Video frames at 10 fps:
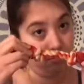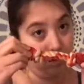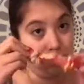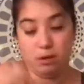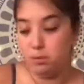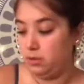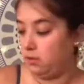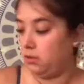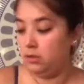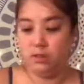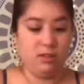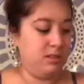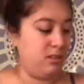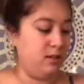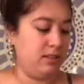He plays with this a
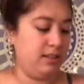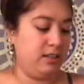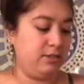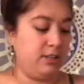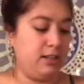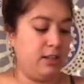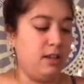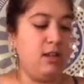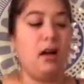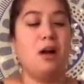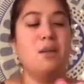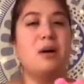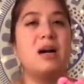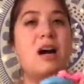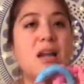lot. We play tug a lot, and
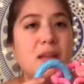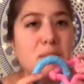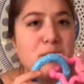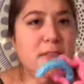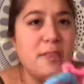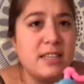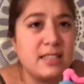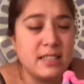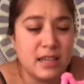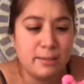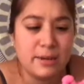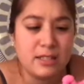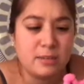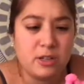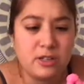it's a good size for him as a
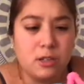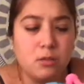puppy.